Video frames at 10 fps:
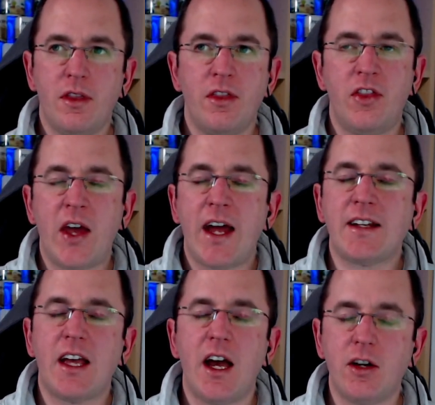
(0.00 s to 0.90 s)

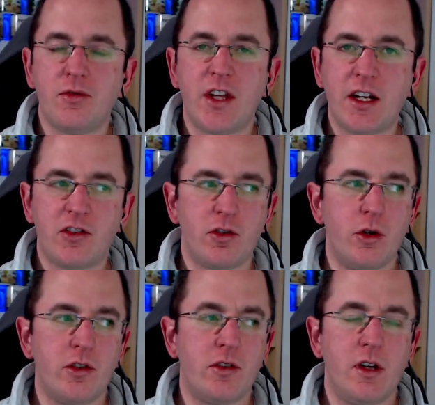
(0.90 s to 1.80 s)
that kind of data
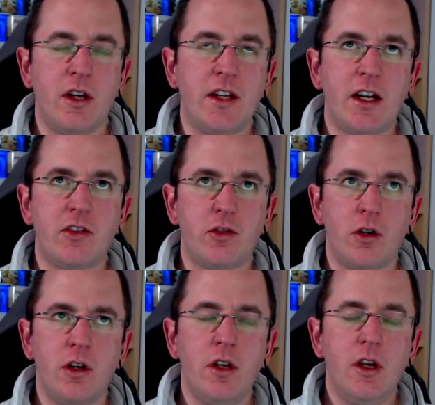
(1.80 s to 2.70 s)

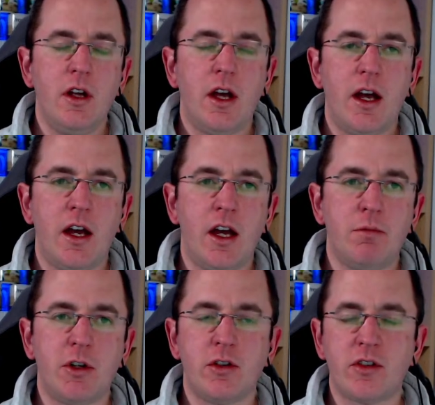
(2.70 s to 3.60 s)
store.
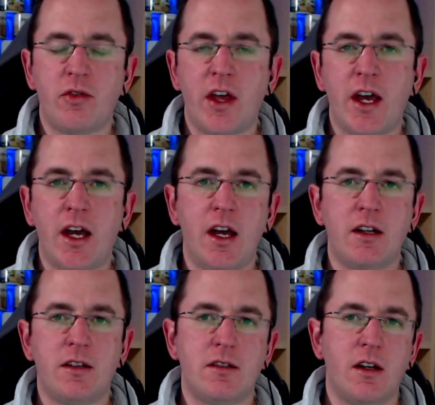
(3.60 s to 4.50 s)
And because of
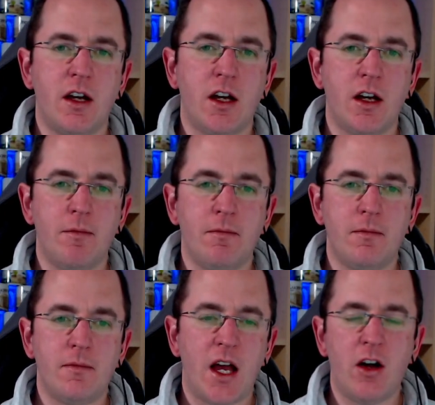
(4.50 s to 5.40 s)
that,
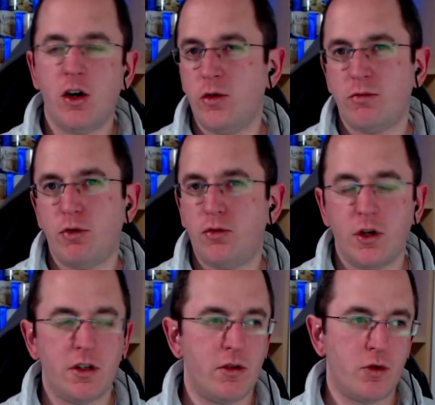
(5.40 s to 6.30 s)
I always
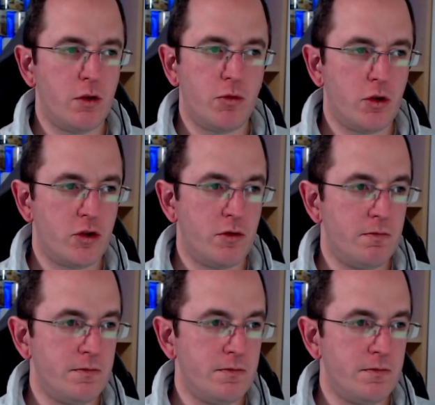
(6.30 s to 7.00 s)
preferred a different approach.